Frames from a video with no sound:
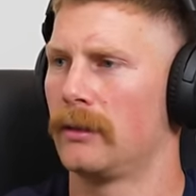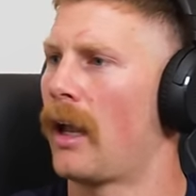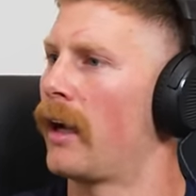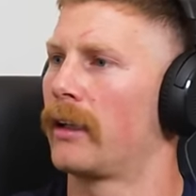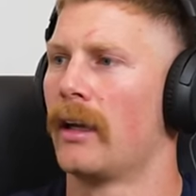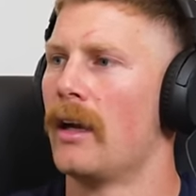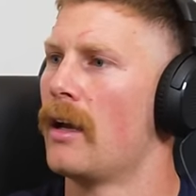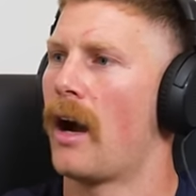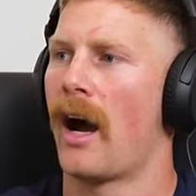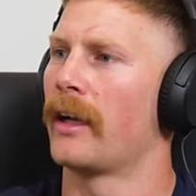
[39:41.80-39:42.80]
Yeah, like
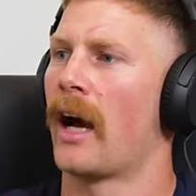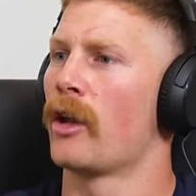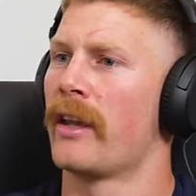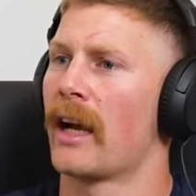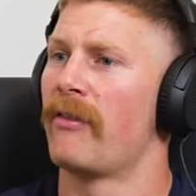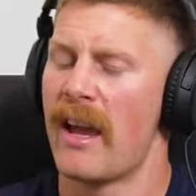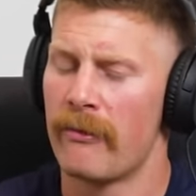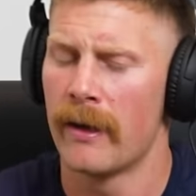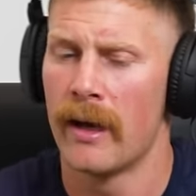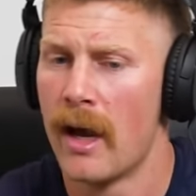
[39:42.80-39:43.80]
I, I, I don't think I've
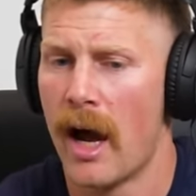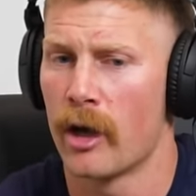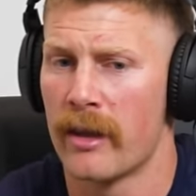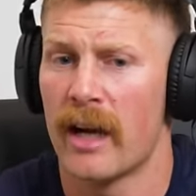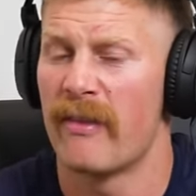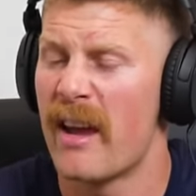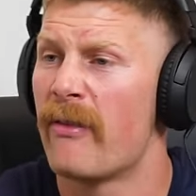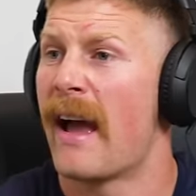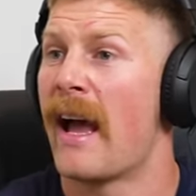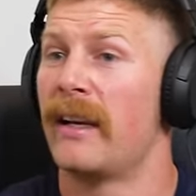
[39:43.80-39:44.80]
ever. I don't think I've
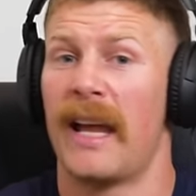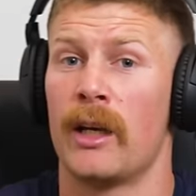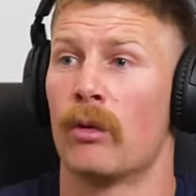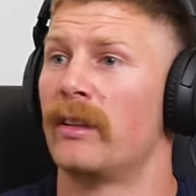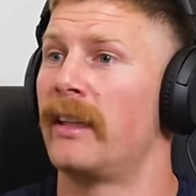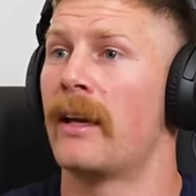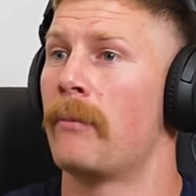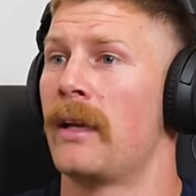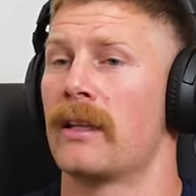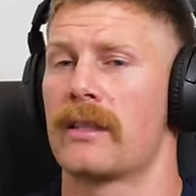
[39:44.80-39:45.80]
ever had anyone D
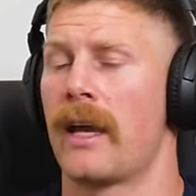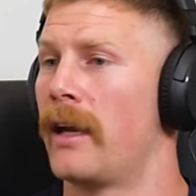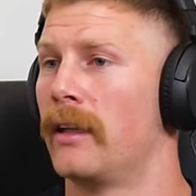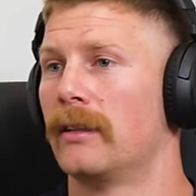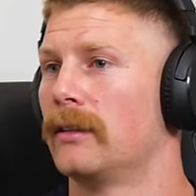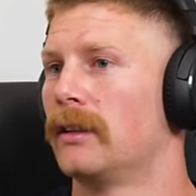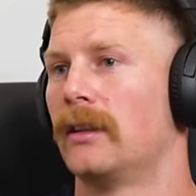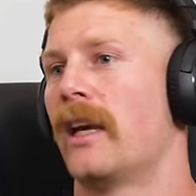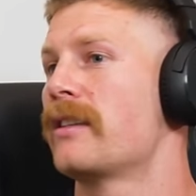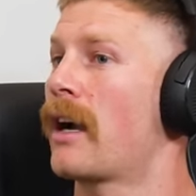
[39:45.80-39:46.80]
M me and say
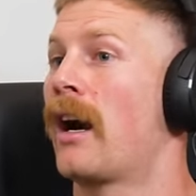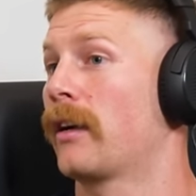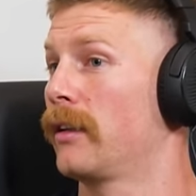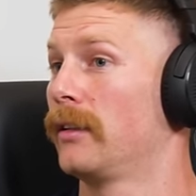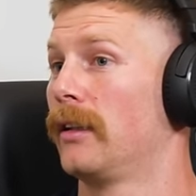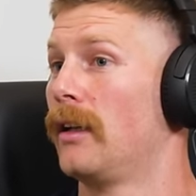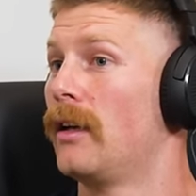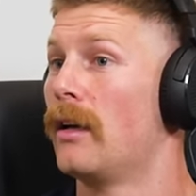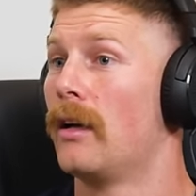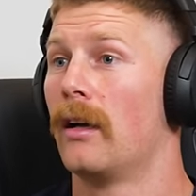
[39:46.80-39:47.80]
yes, cock. Uh,
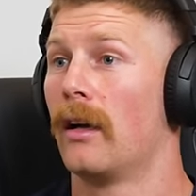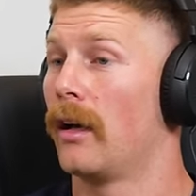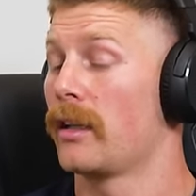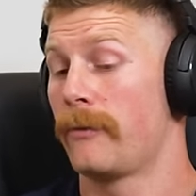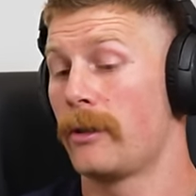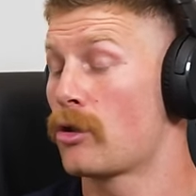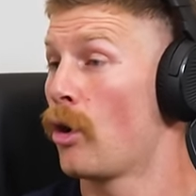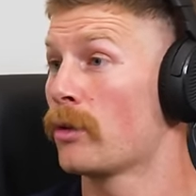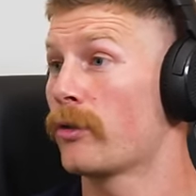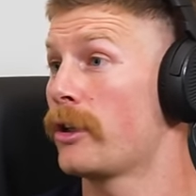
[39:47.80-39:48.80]
yeah, As jy by
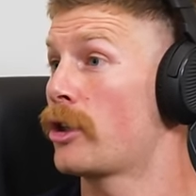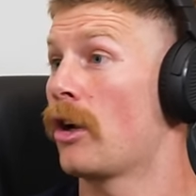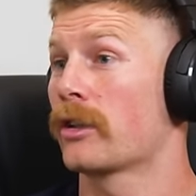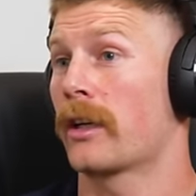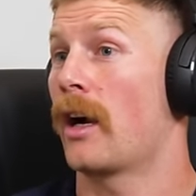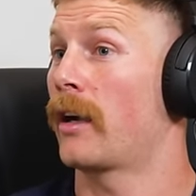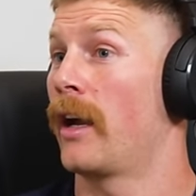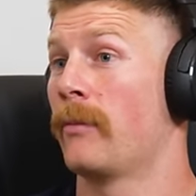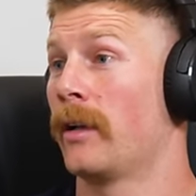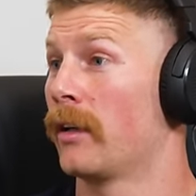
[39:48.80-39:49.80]
Stormers of die Sharks se kak
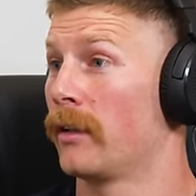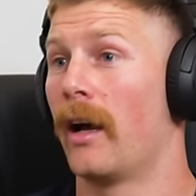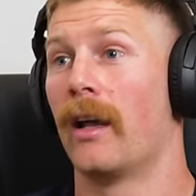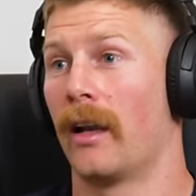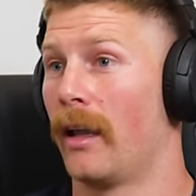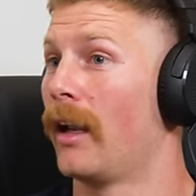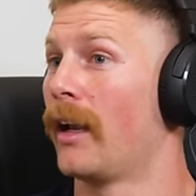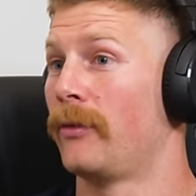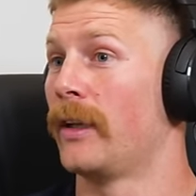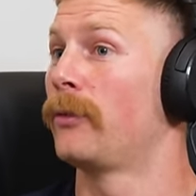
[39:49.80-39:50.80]
game en dan
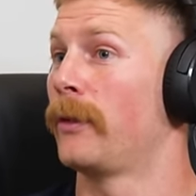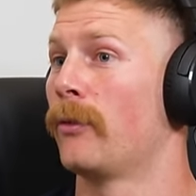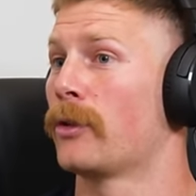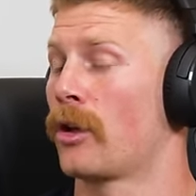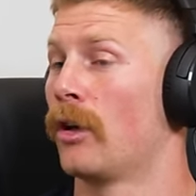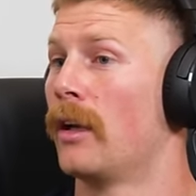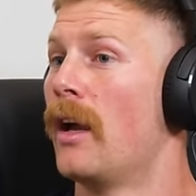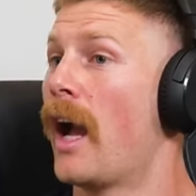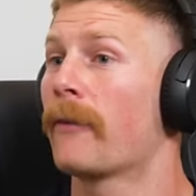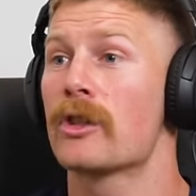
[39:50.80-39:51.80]
laat weet vir jou persoon.
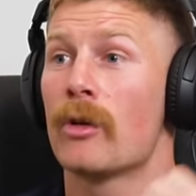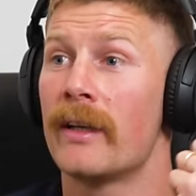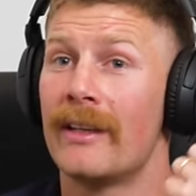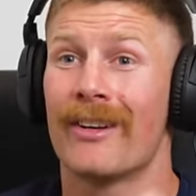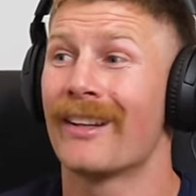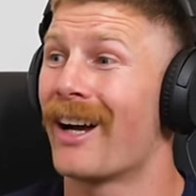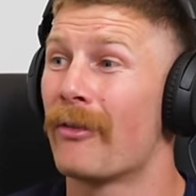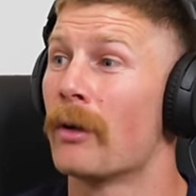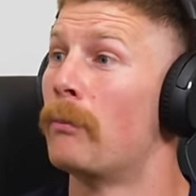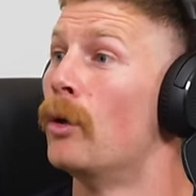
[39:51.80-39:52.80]
Ek was al by Nieuweland
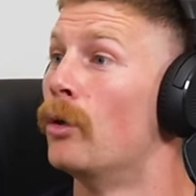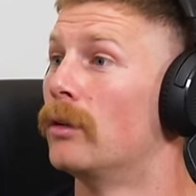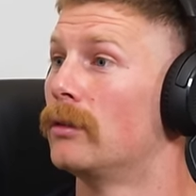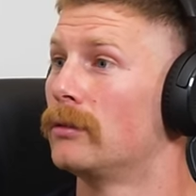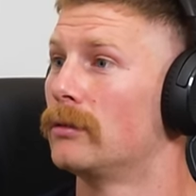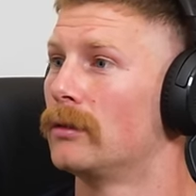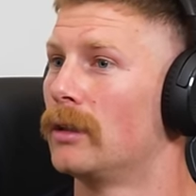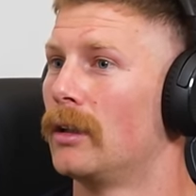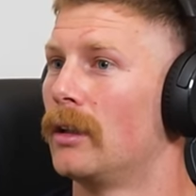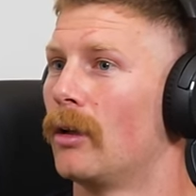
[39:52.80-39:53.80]
afgeboe. Mm.
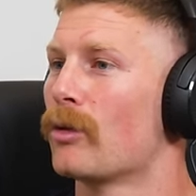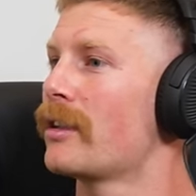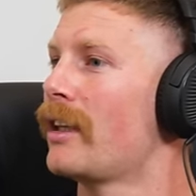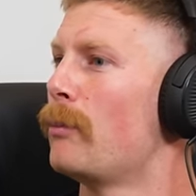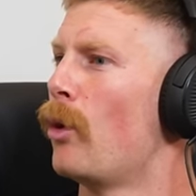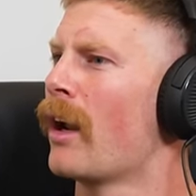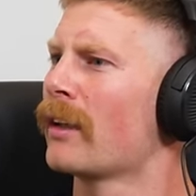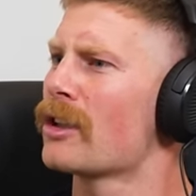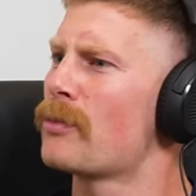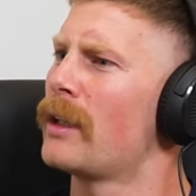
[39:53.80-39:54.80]
Ons het mm. in die
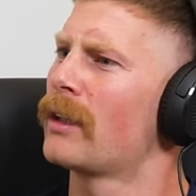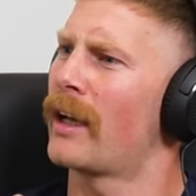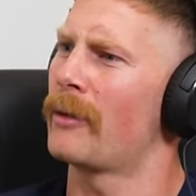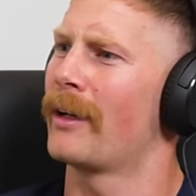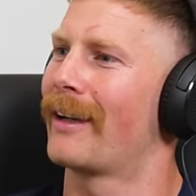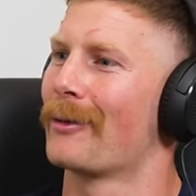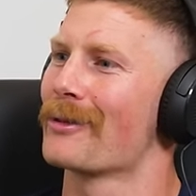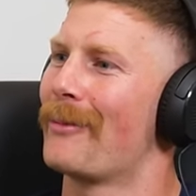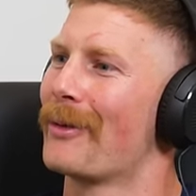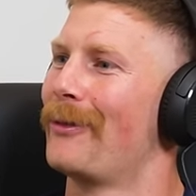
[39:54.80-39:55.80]
Boland gespeel, Karibeek en
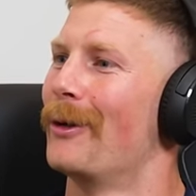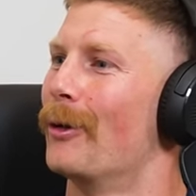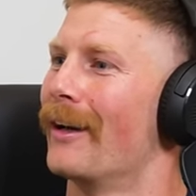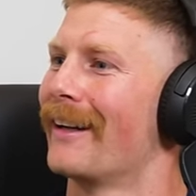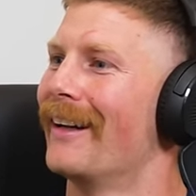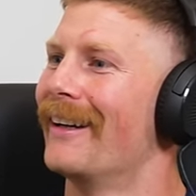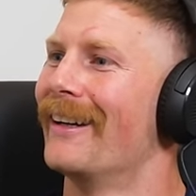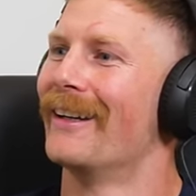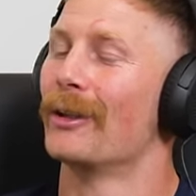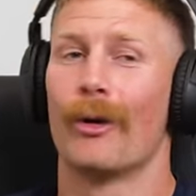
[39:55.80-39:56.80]
ons amper oh, verloor.
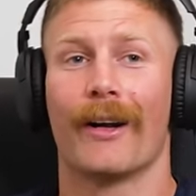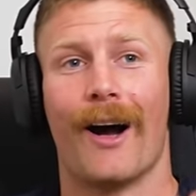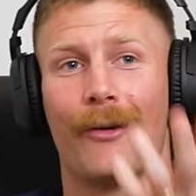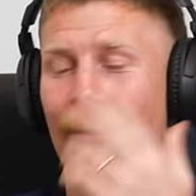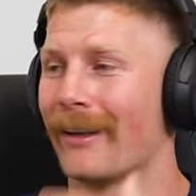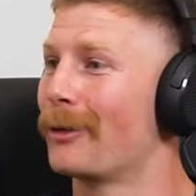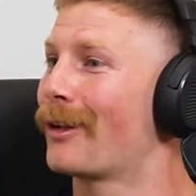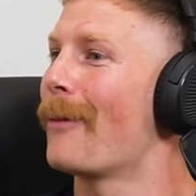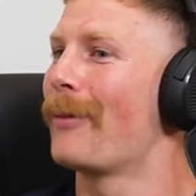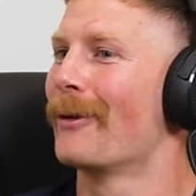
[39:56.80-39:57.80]
Mm. Toe ek afgaan, toe
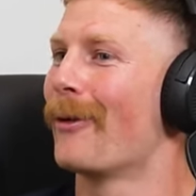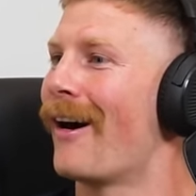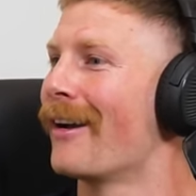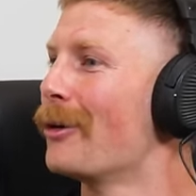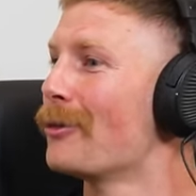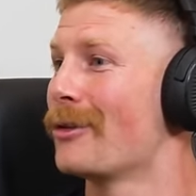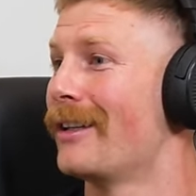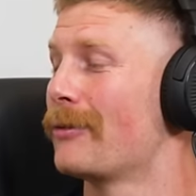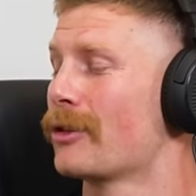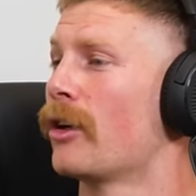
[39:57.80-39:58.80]
klap hulle nog hande of so
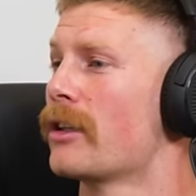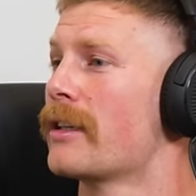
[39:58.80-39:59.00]
iets. Verstaan,